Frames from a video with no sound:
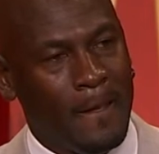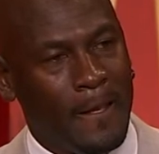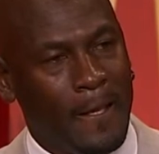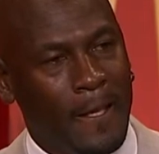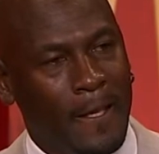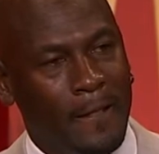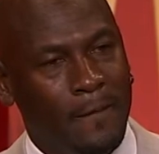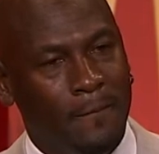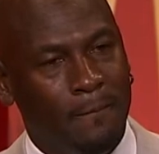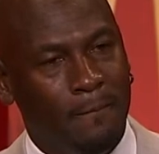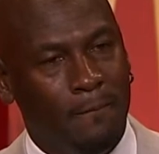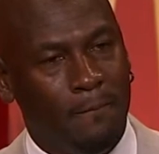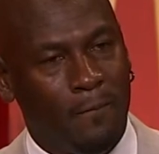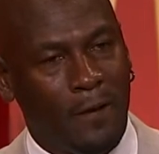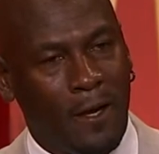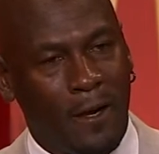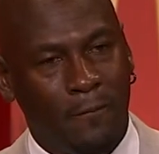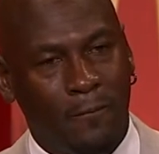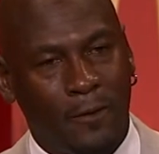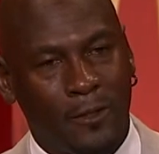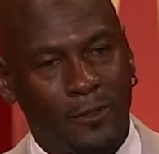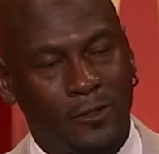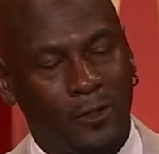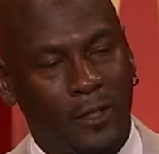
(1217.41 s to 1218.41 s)
And
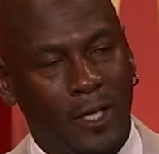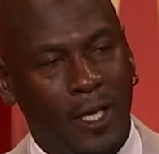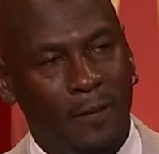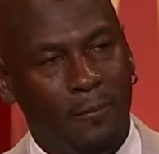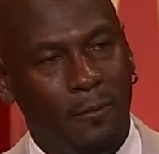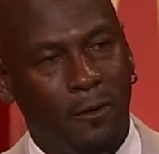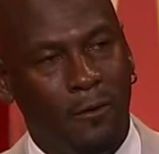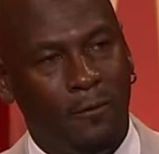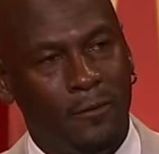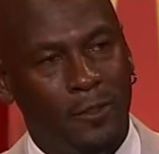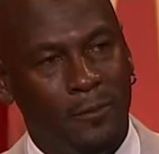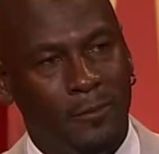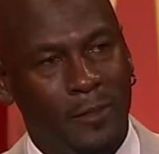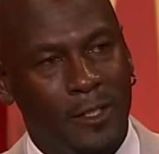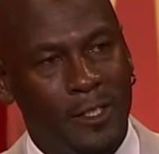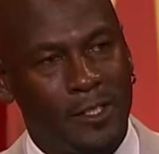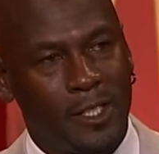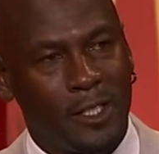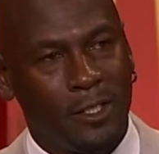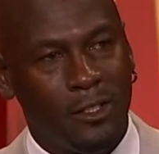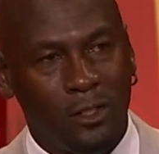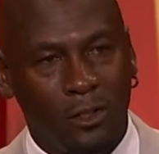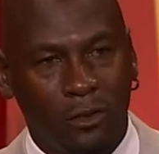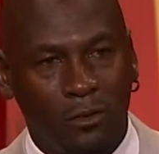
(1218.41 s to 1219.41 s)
Bryon Russell came over to me and
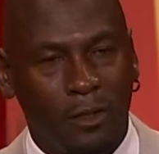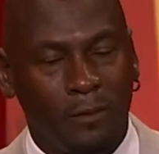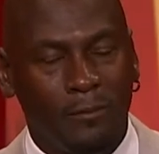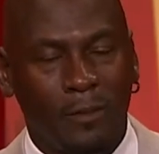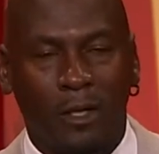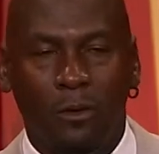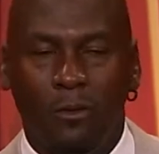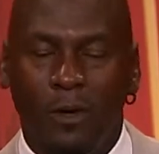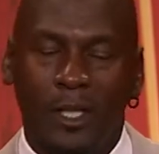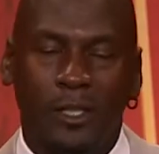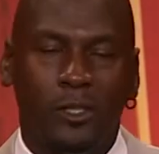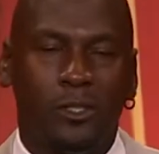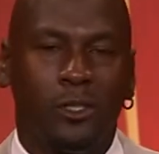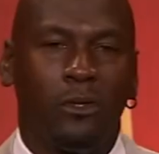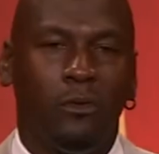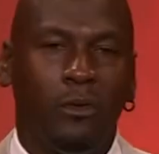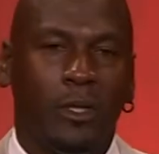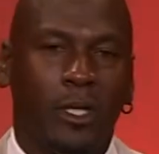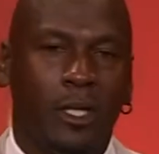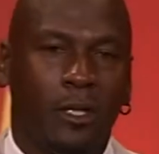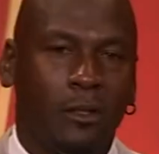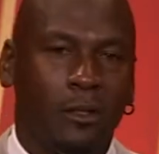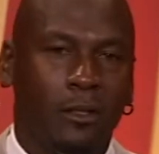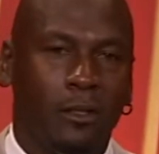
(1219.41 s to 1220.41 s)
said, You know what, man, why'd you
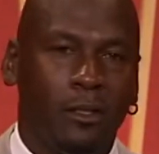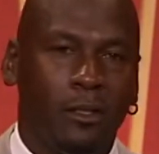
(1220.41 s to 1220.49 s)
quit?